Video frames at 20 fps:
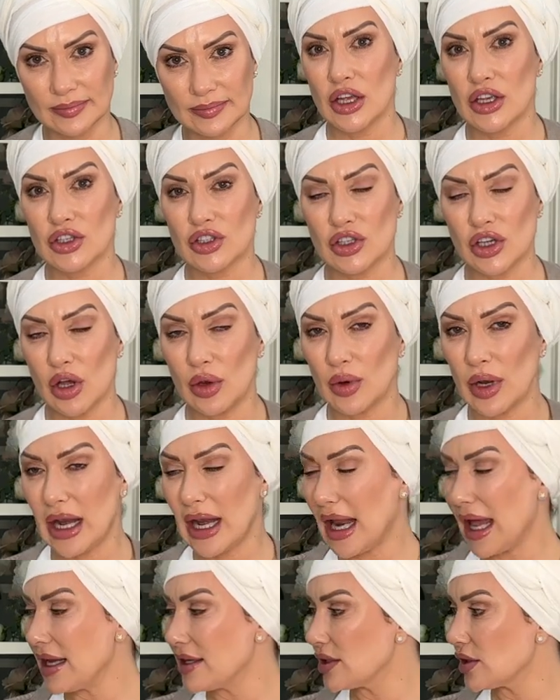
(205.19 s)
So
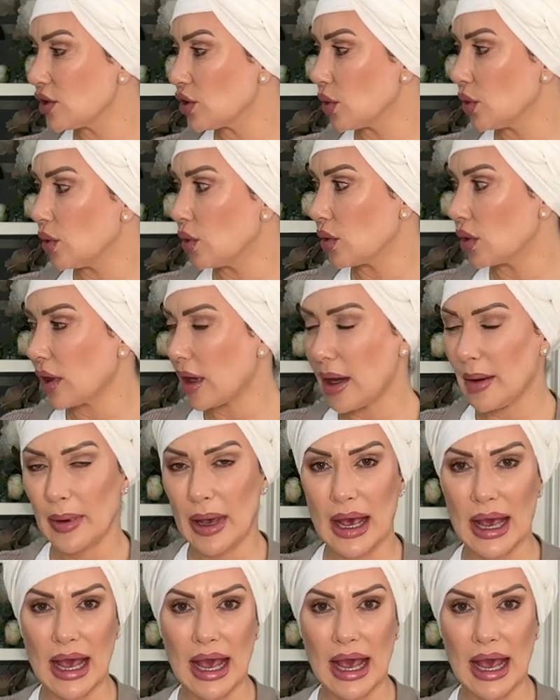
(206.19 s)
let's talk about